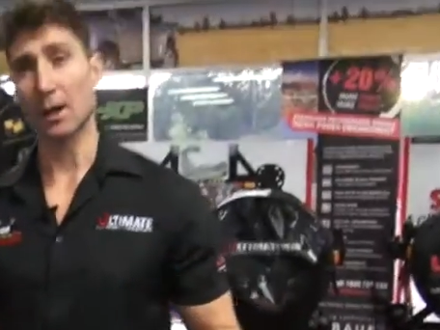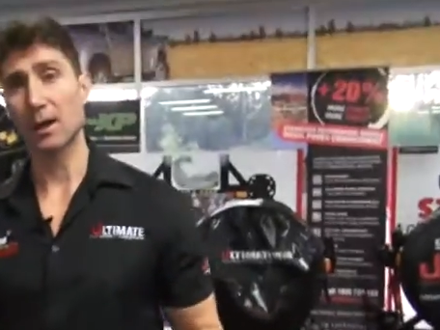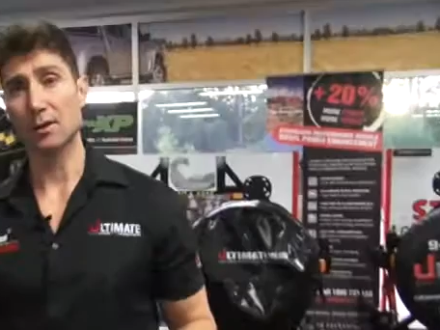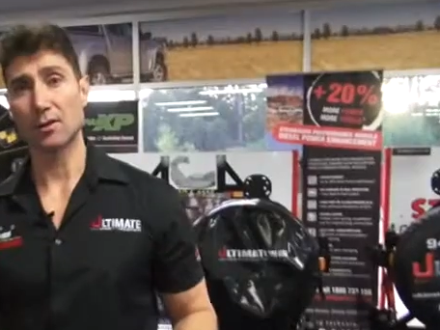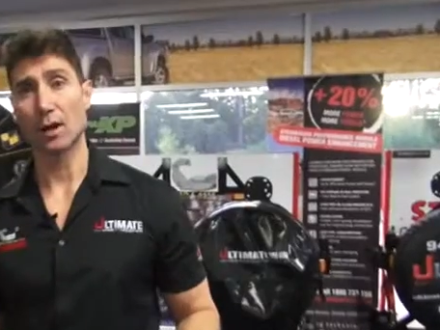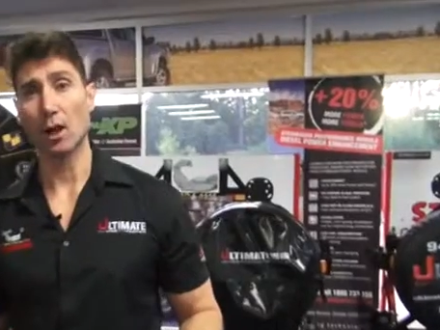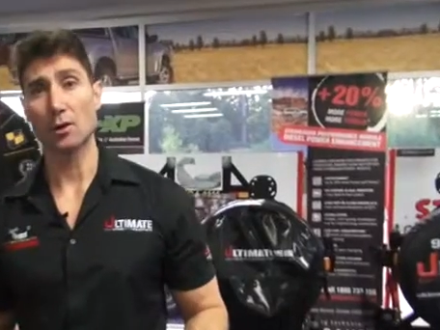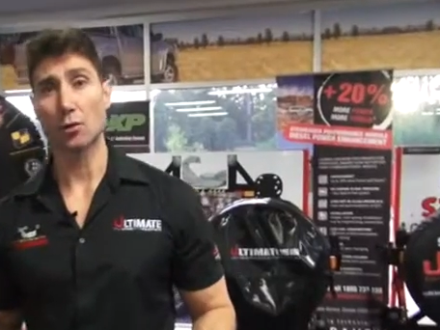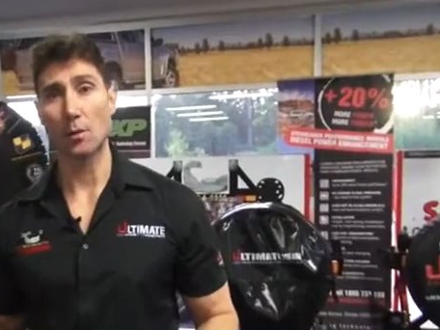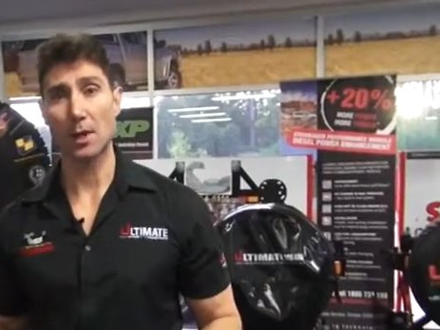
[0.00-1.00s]
go down to their
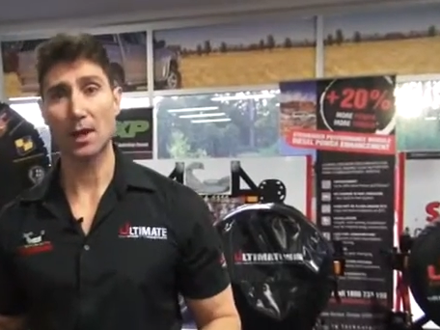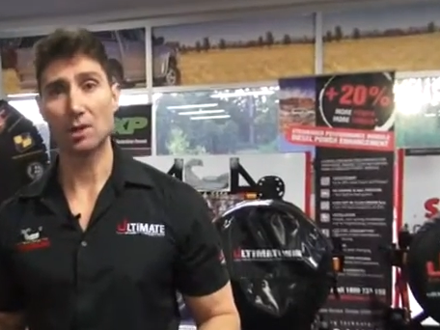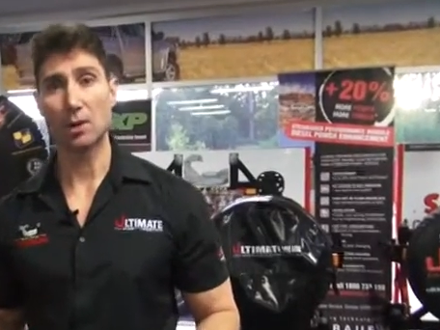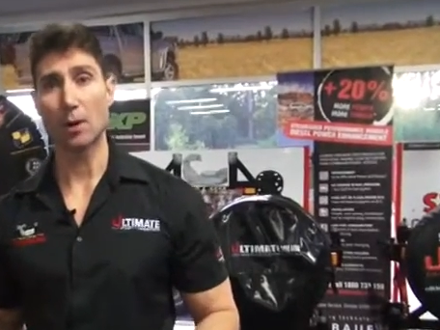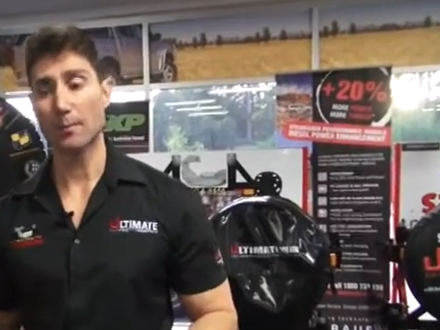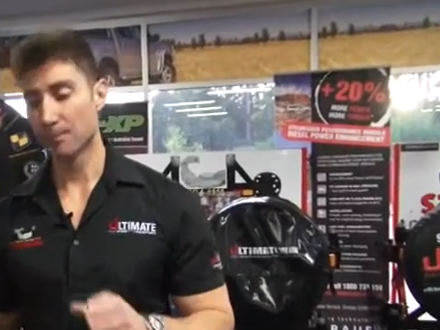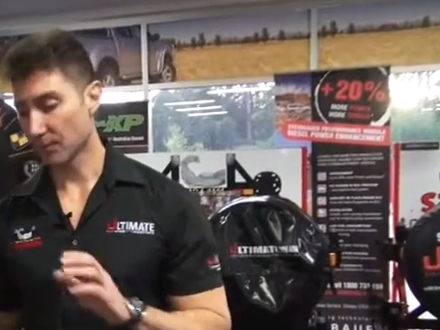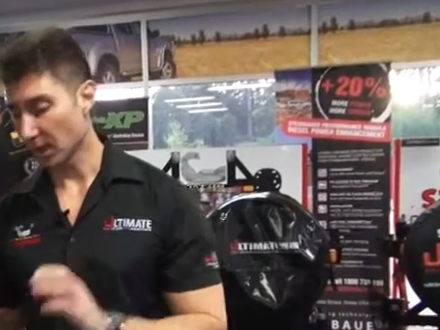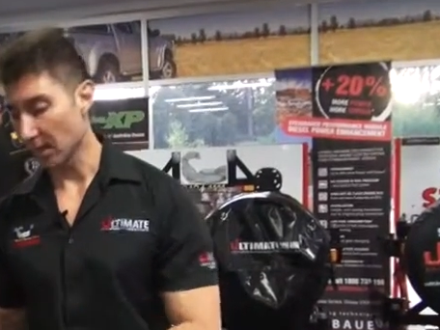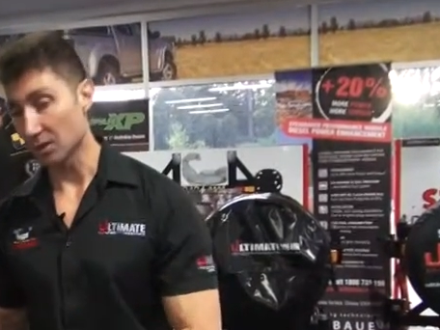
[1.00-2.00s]
local repair shop,
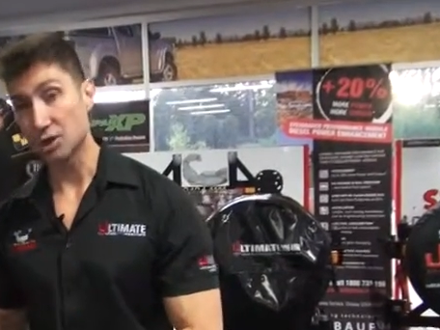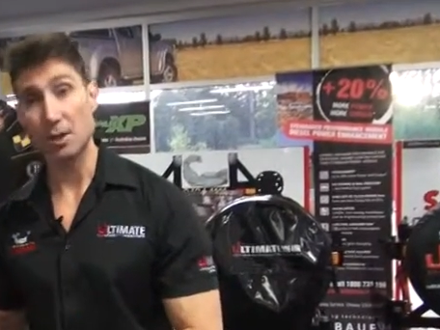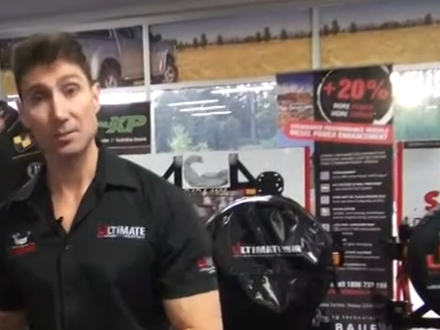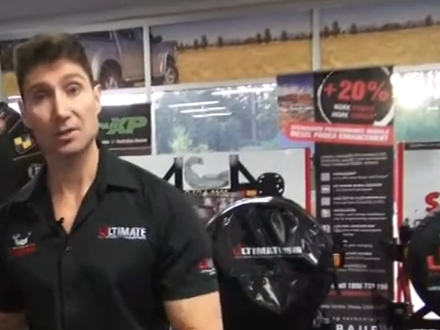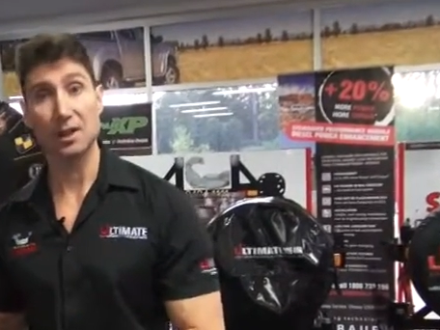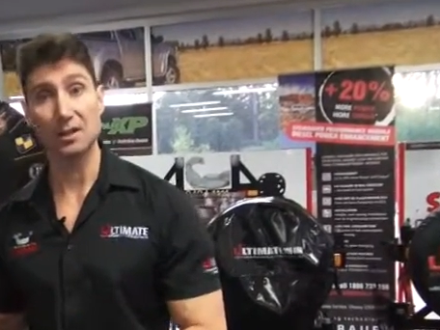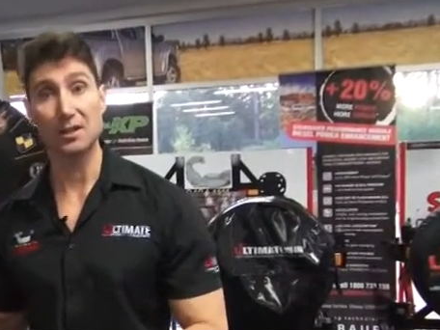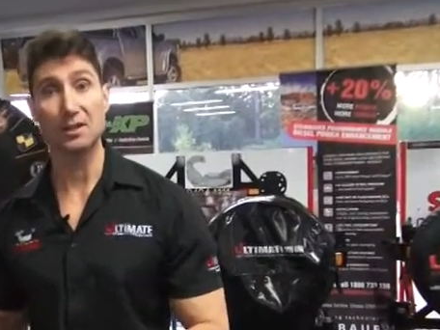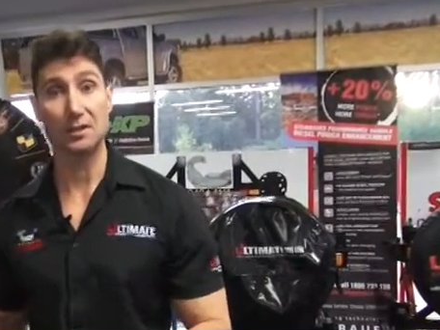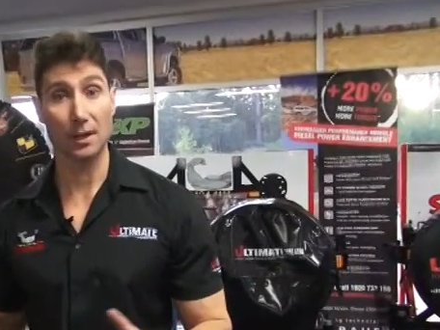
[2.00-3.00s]
get the cheapest set of
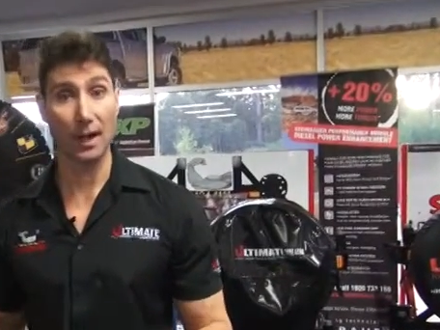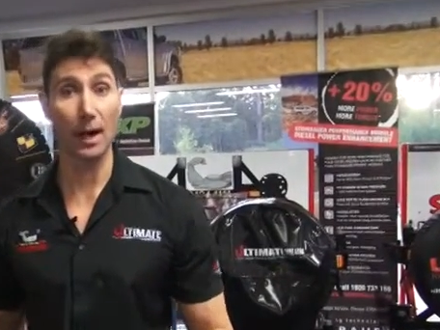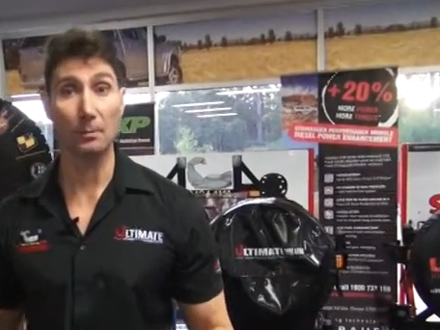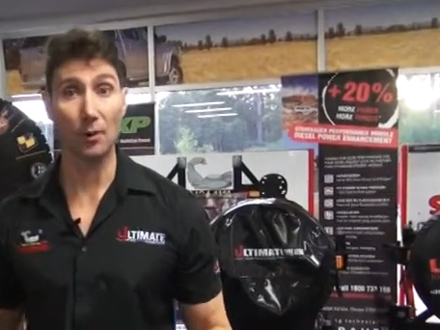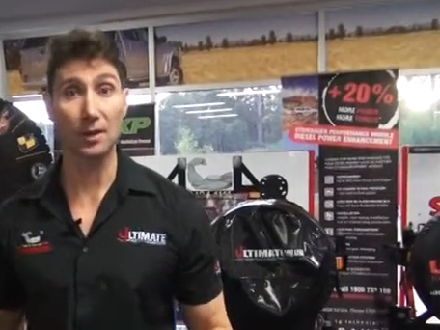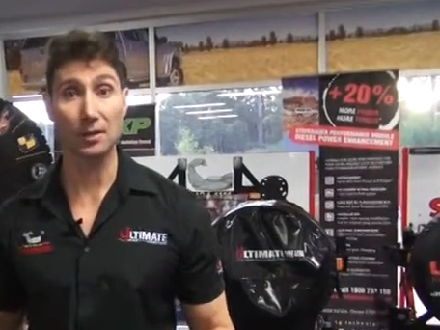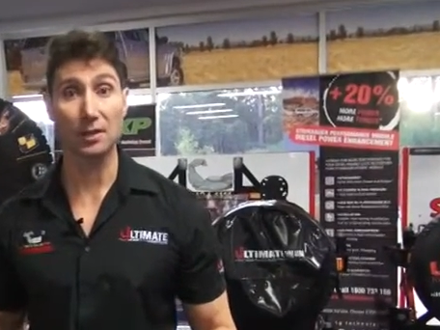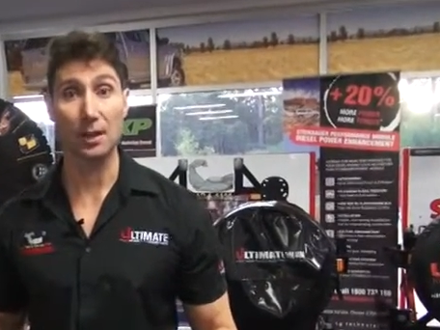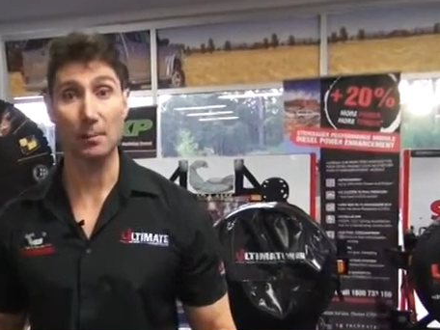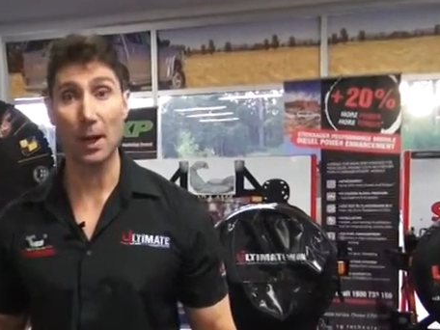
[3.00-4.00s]
discs and upgrade the
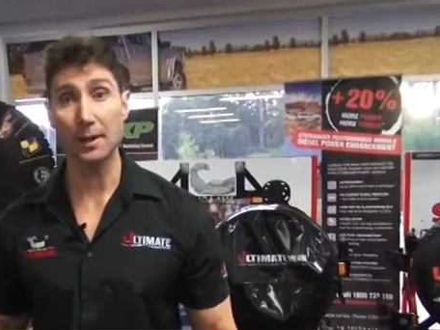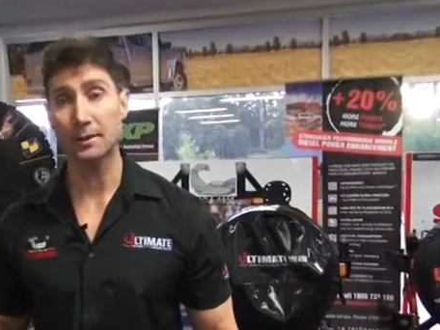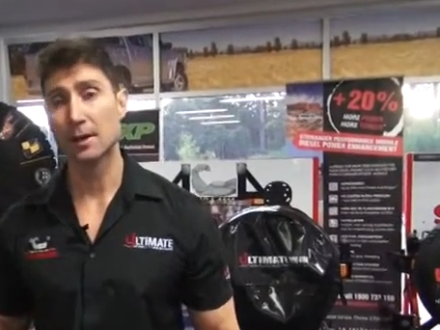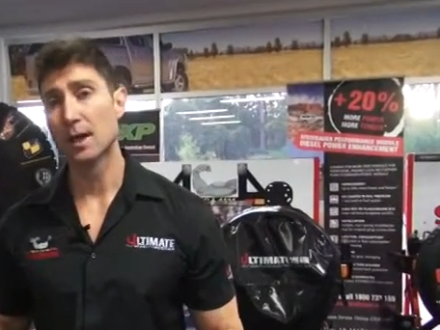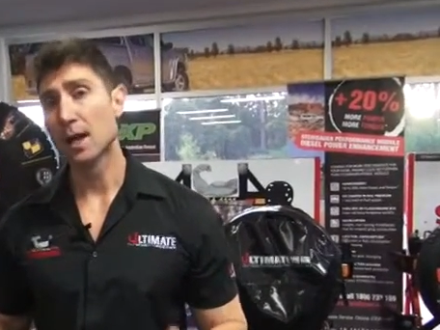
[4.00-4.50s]
set of pads.